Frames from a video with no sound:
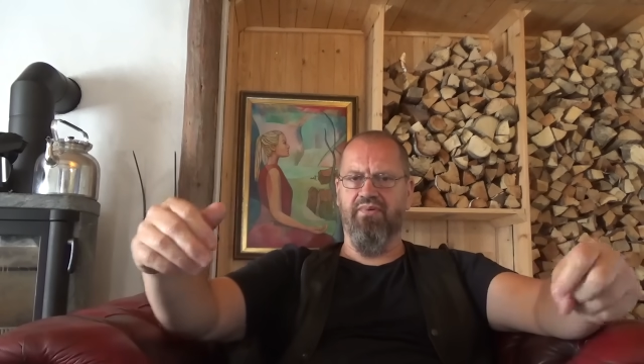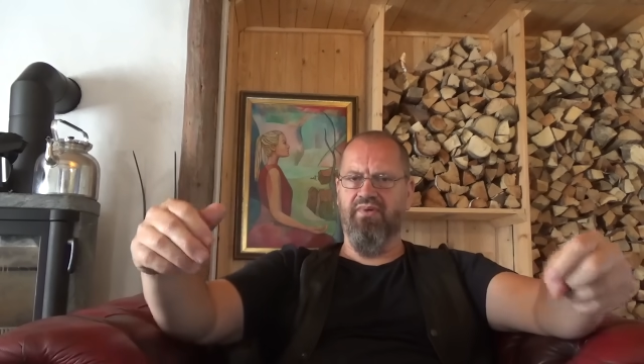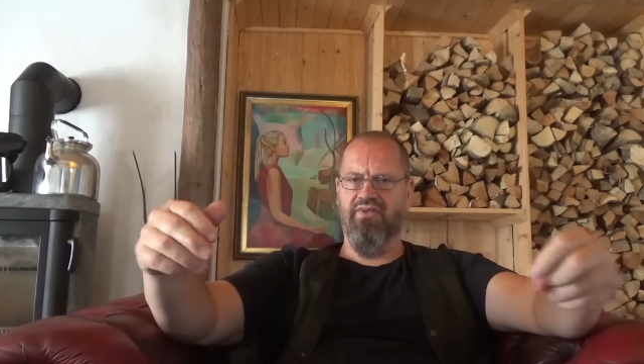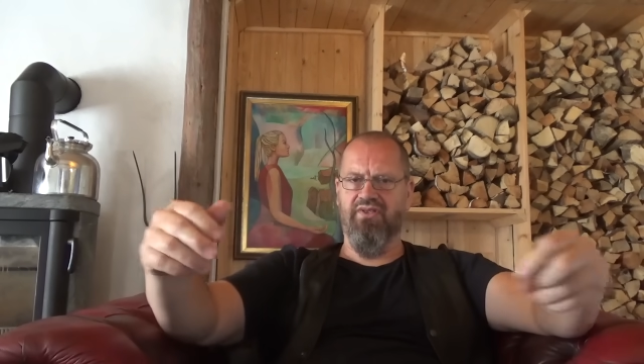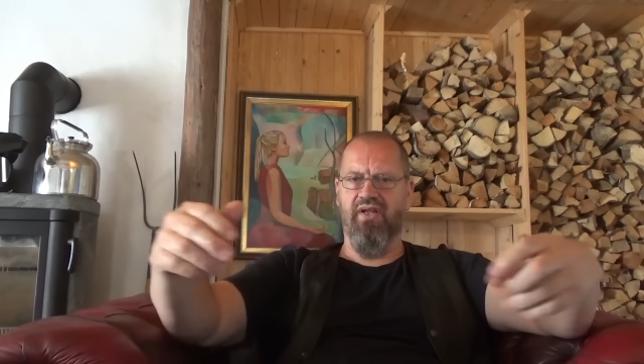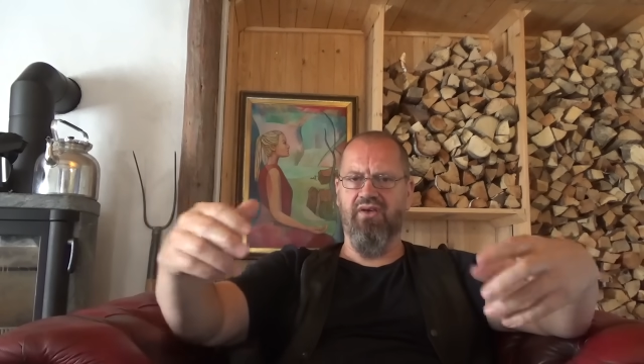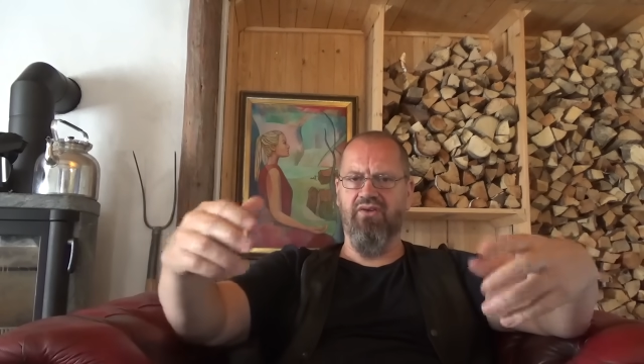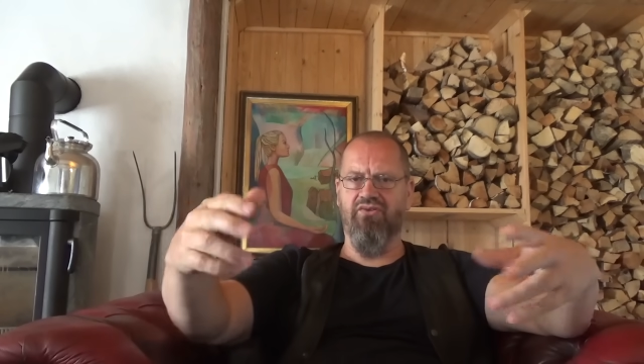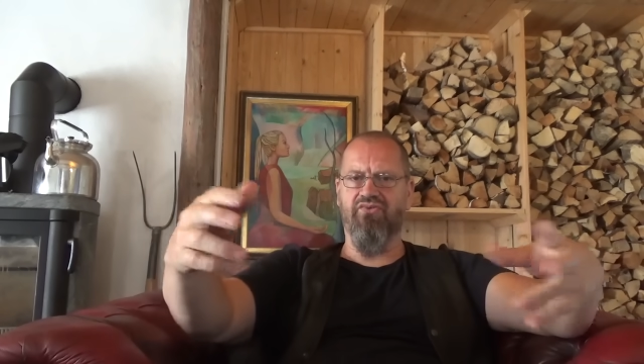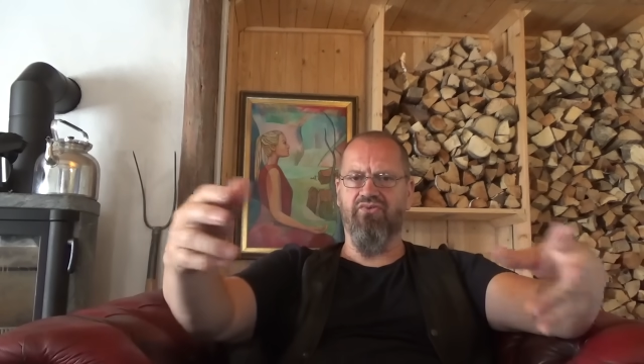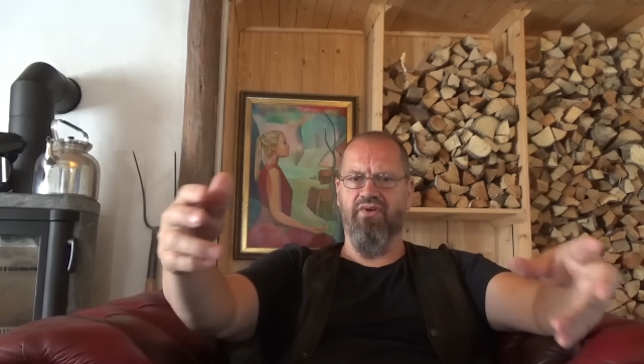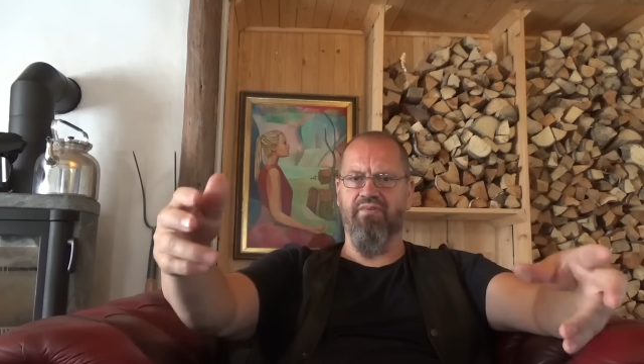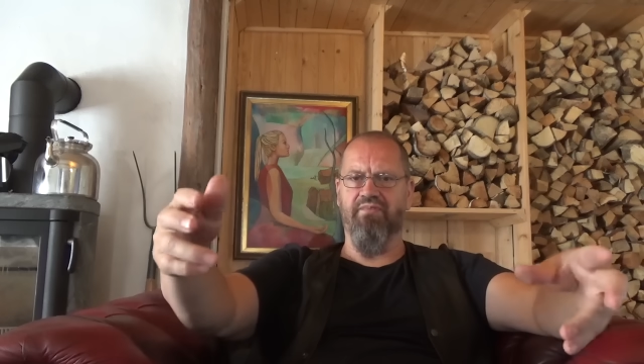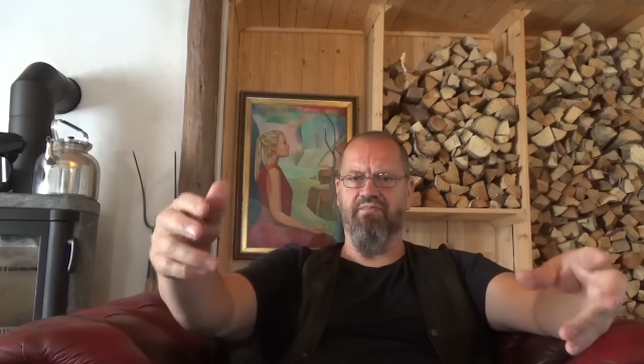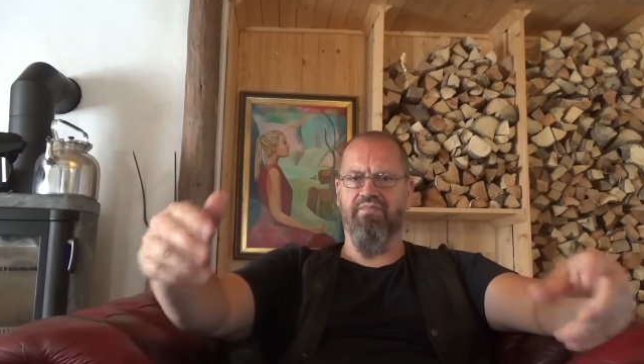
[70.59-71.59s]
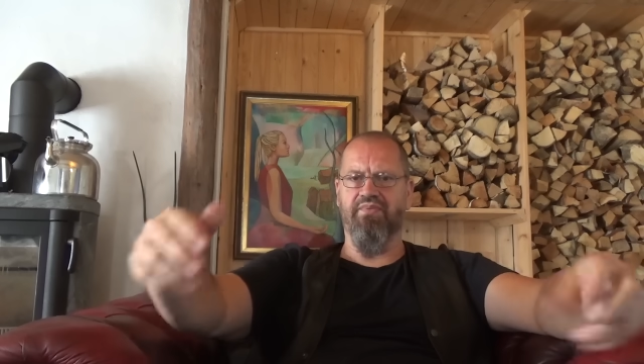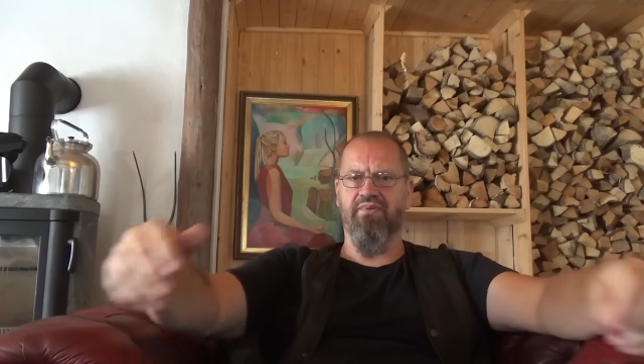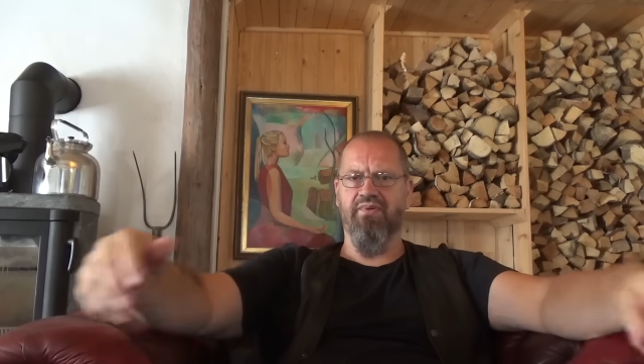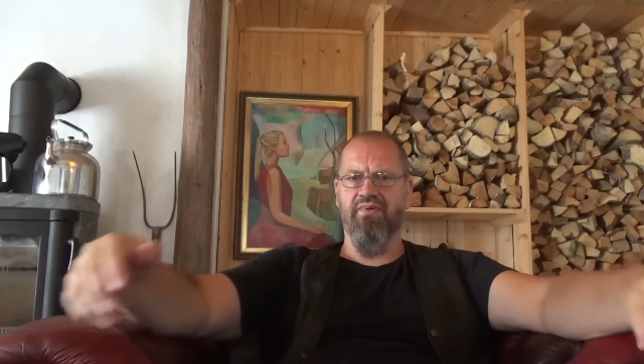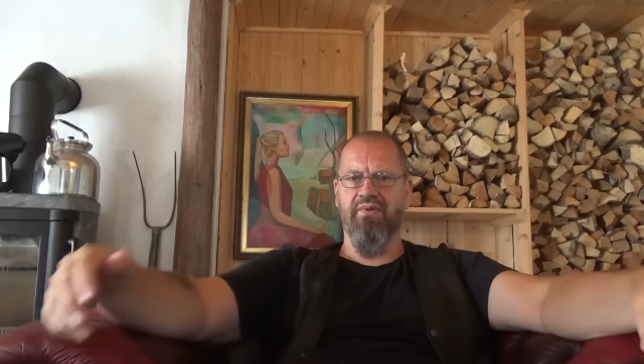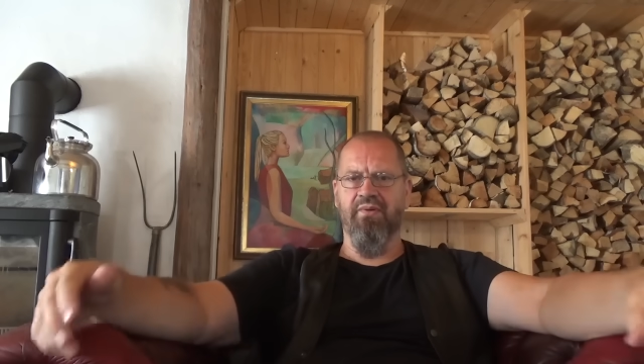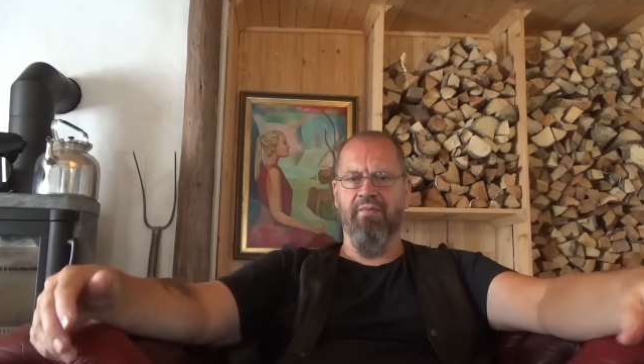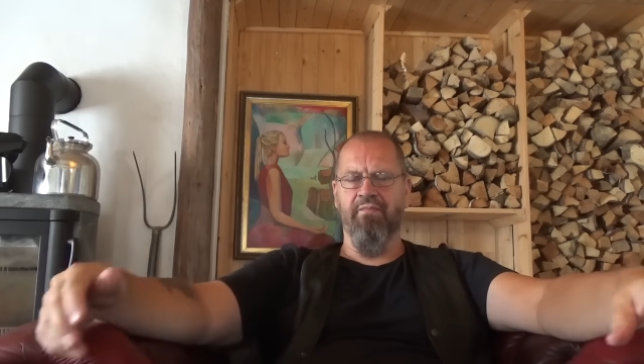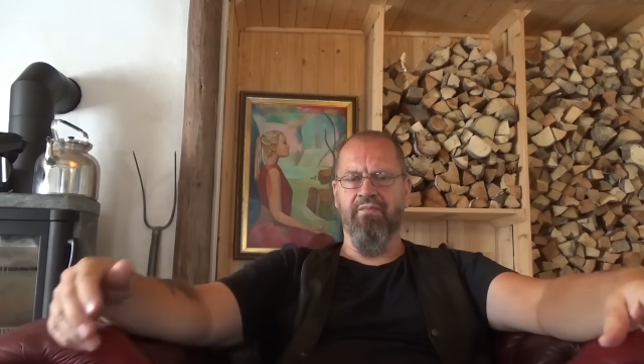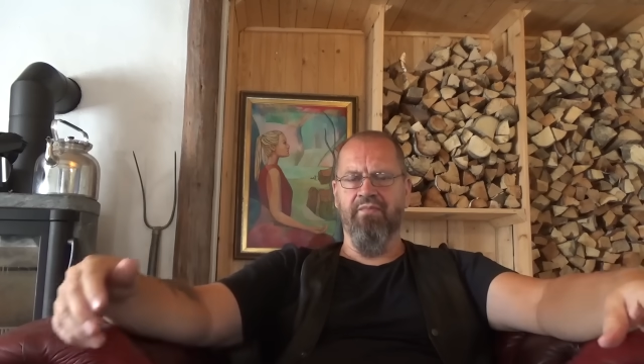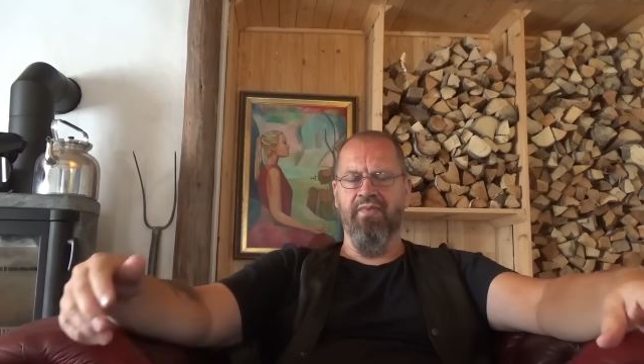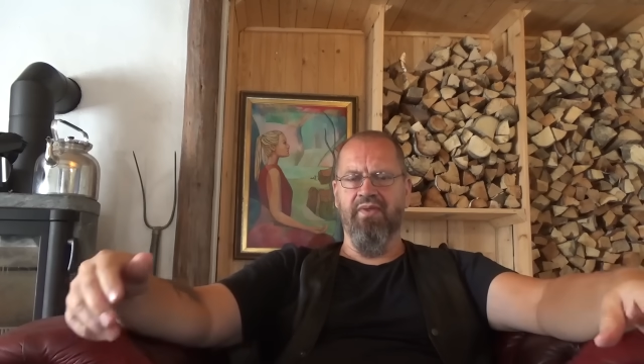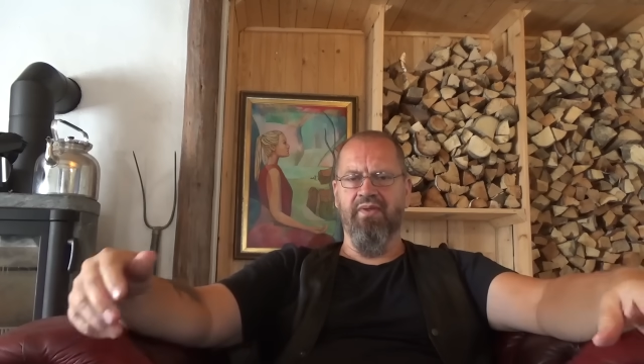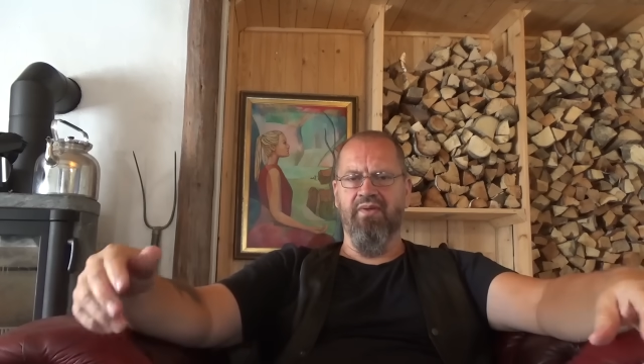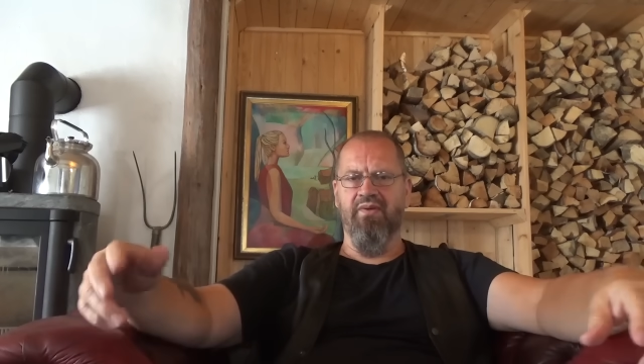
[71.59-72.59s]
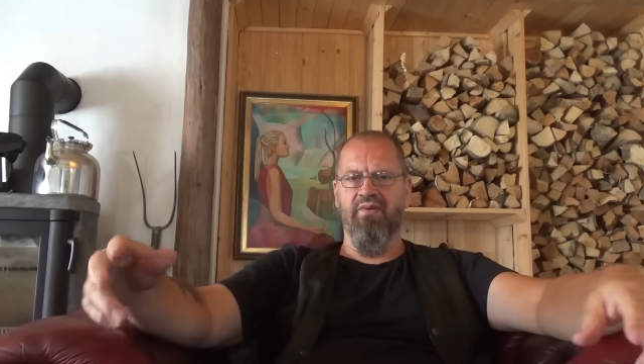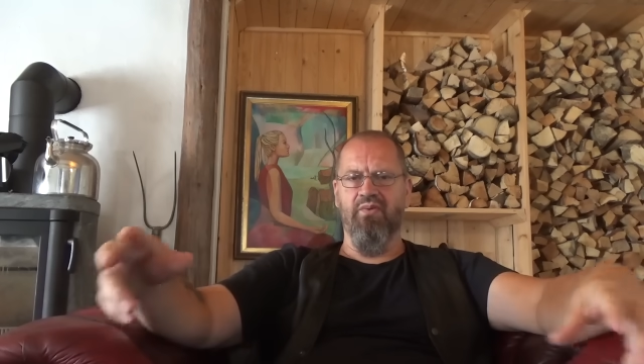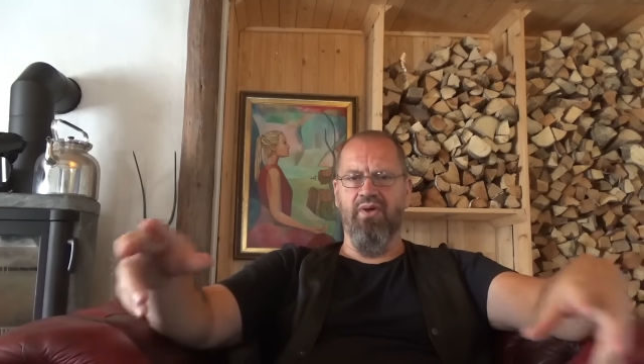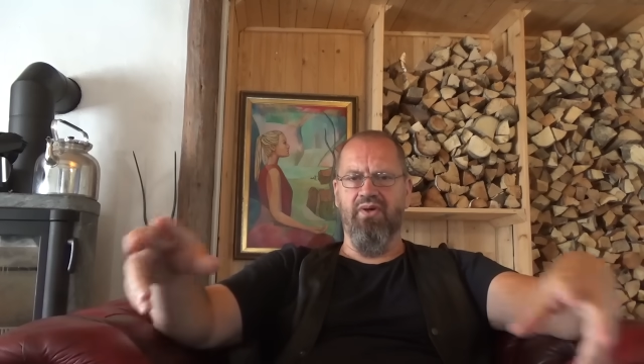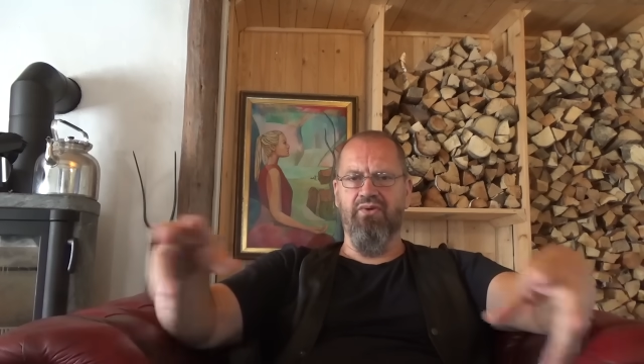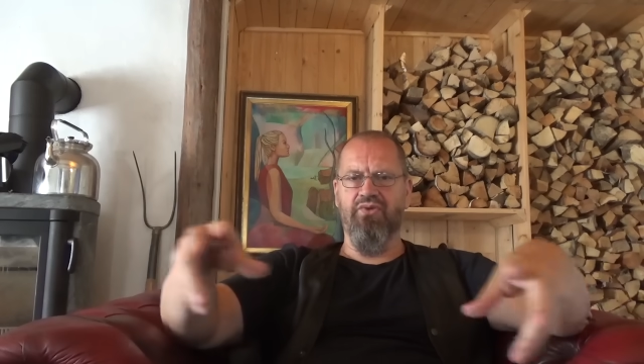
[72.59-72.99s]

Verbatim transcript: It's like a trip where